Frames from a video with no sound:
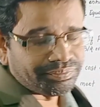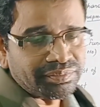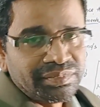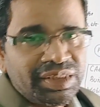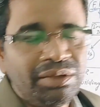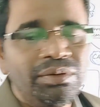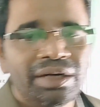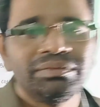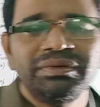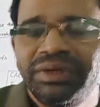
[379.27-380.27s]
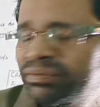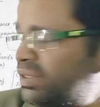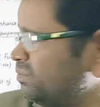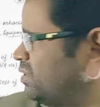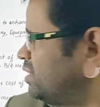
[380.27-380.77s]
you have to
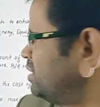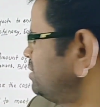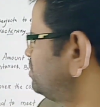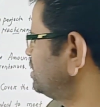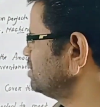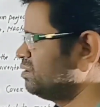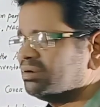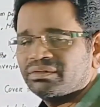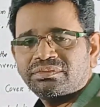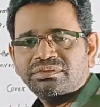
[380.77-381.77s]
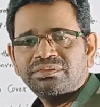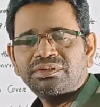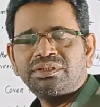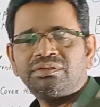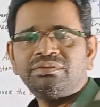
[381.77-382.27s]
remember anyone, or
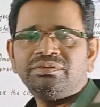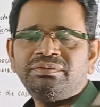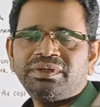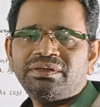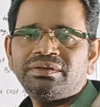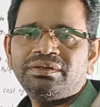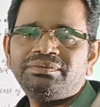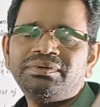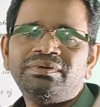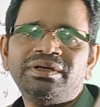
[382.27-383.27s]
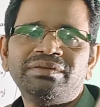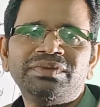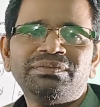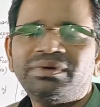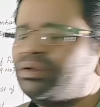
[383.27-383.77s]
it will be better if you will
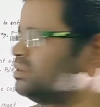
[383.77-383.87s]
remember